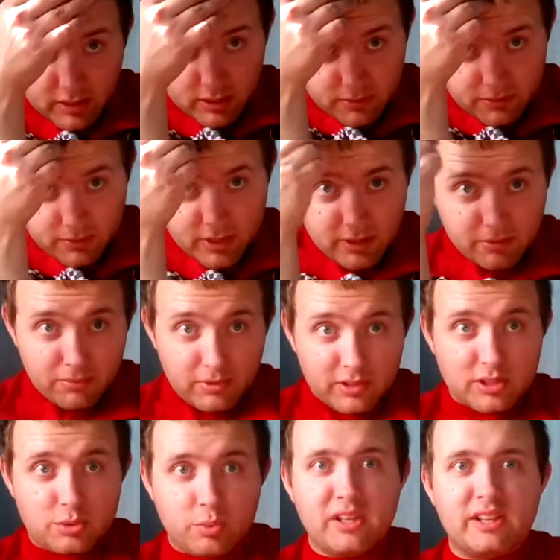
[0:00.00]
figures for
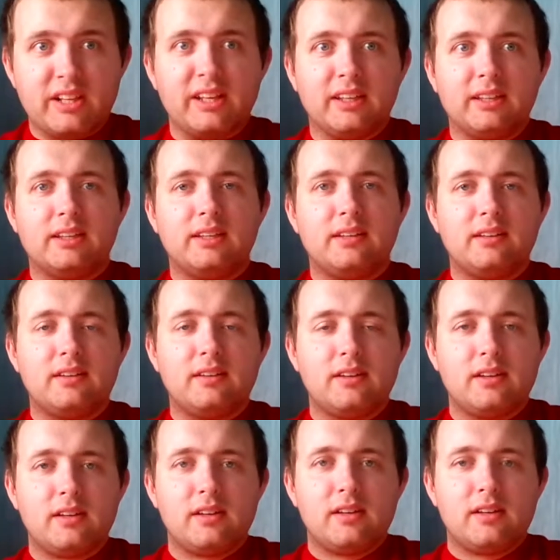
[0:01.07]
F1 dwindling.
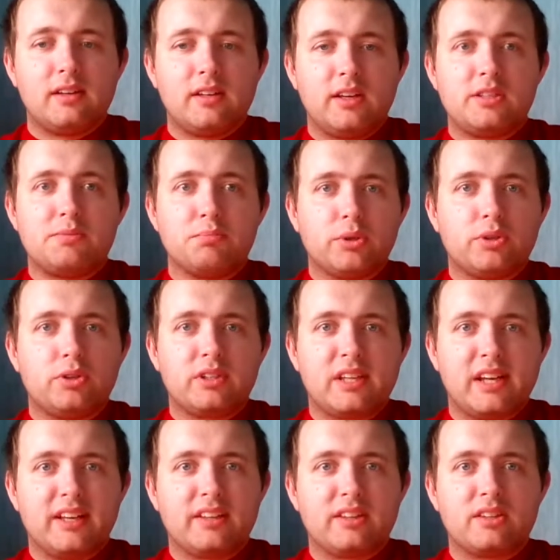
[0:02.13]
It's more
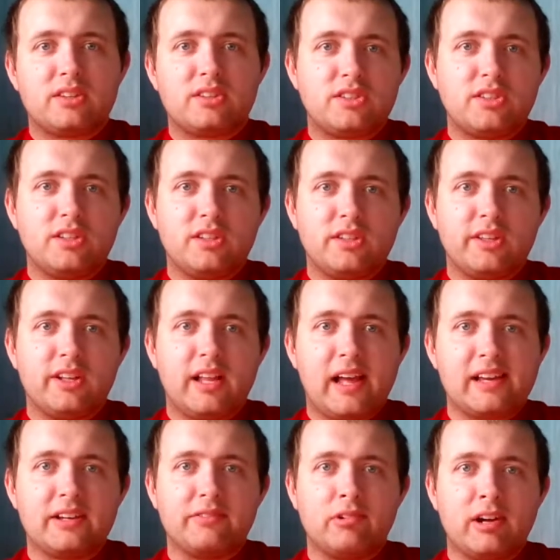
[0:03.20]
down to the
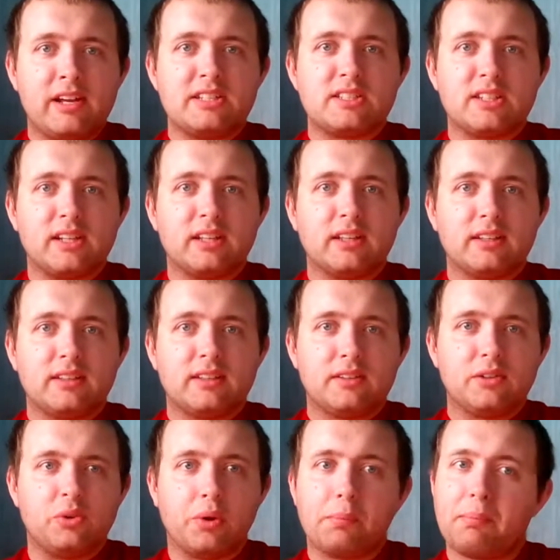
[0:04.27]
lack of racing,
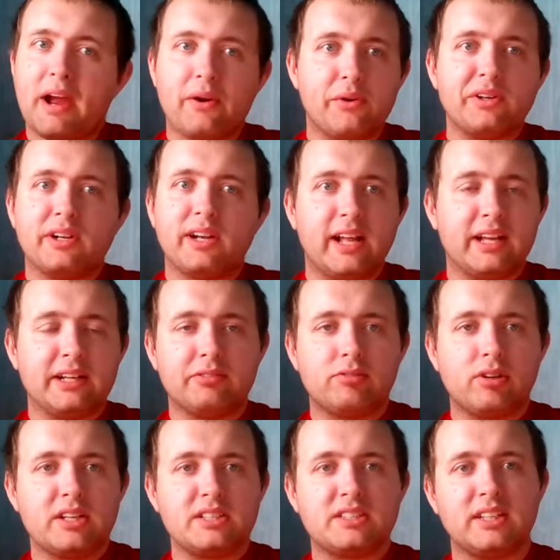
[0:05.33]
or apparent lack
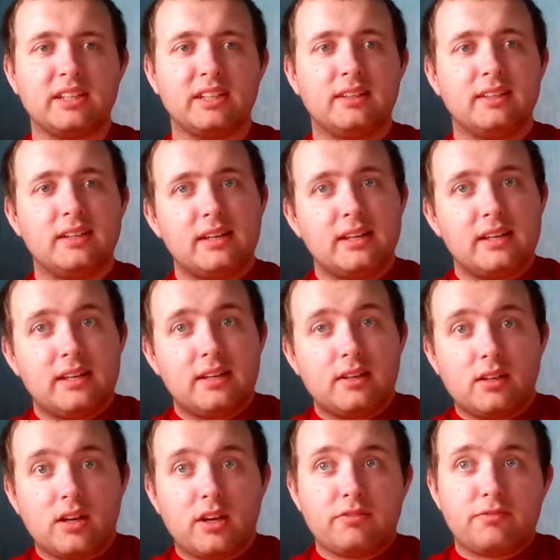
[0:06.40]
of racing.
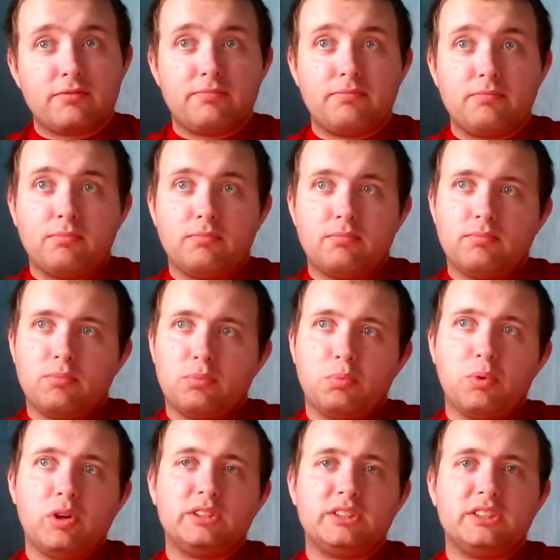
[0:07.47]
I've
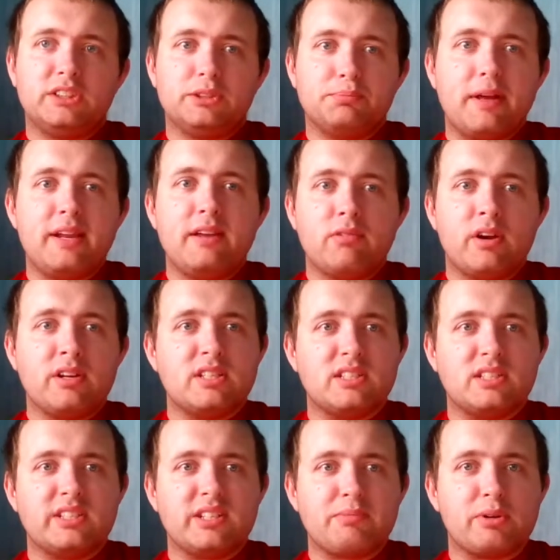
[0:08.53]
watched as many
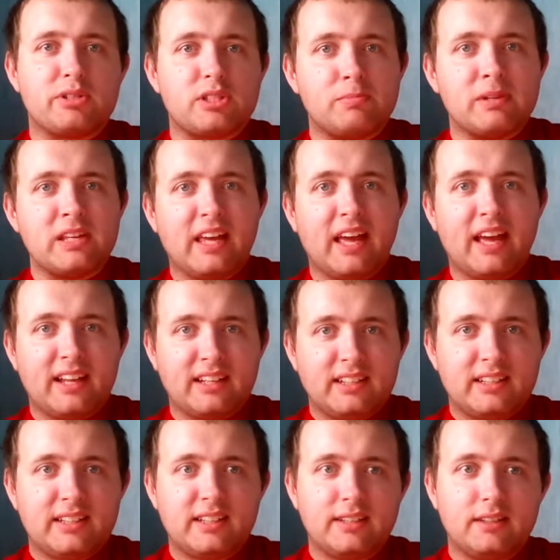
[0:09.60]
races as I possibly
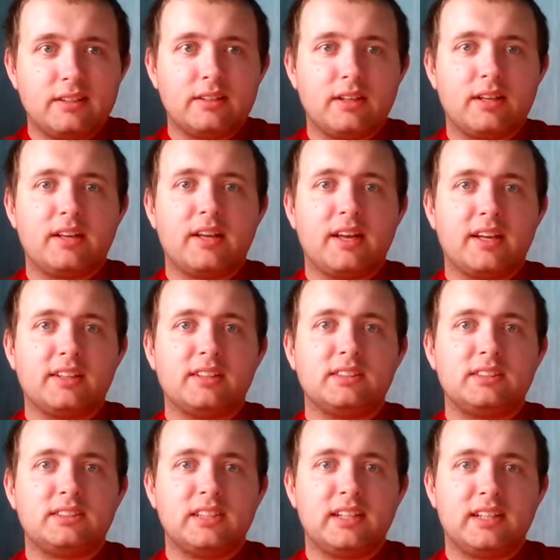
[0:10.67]
can,
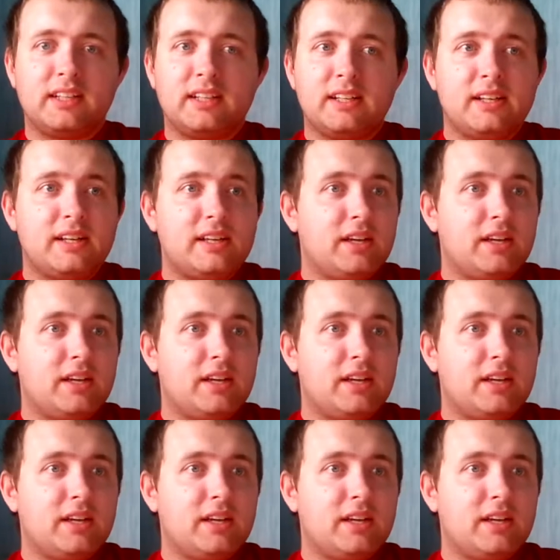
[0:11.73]
and uh,